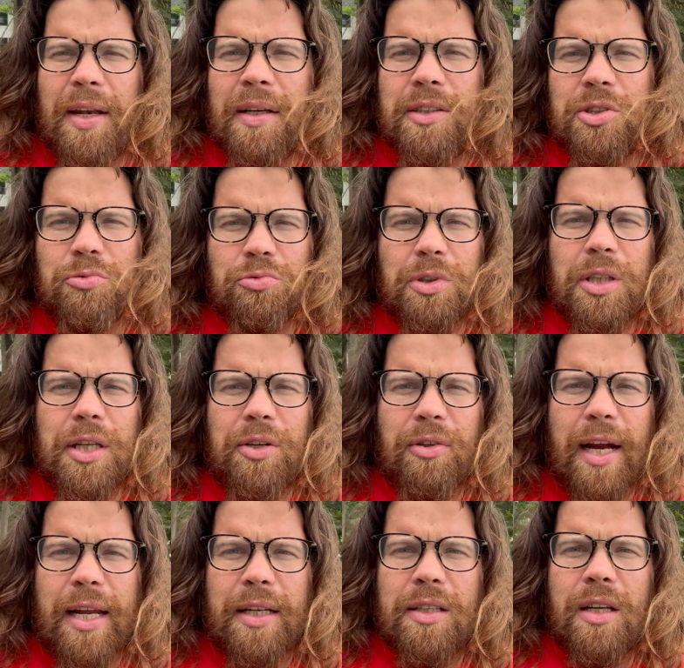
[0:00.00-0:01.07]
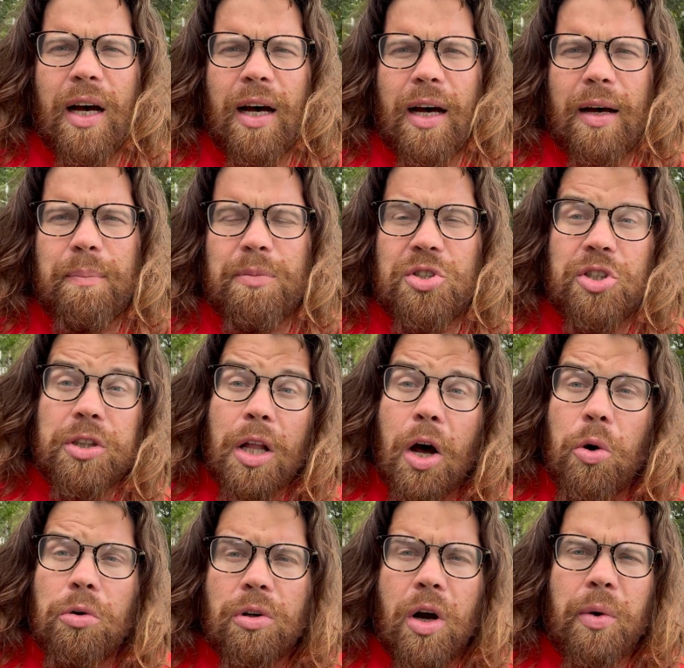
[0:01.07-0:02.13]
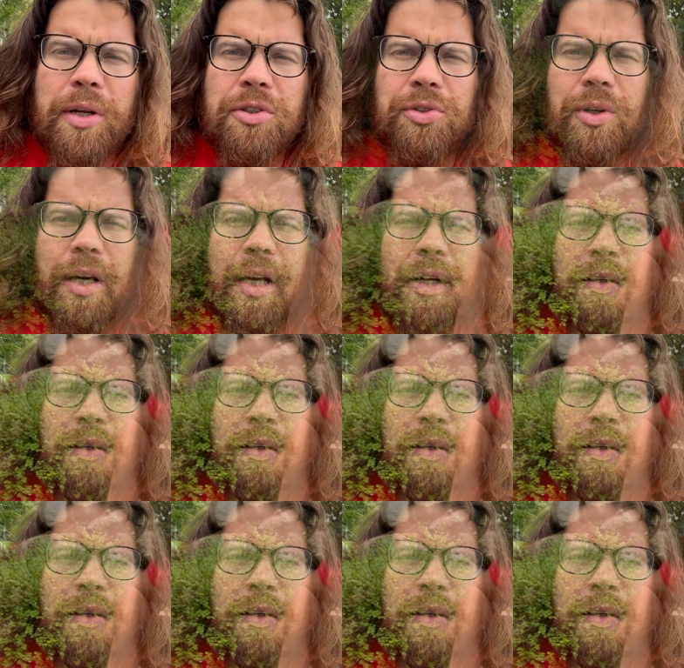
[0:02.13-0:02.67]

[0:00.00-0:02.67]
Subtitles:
It's a really great, slow growing tree.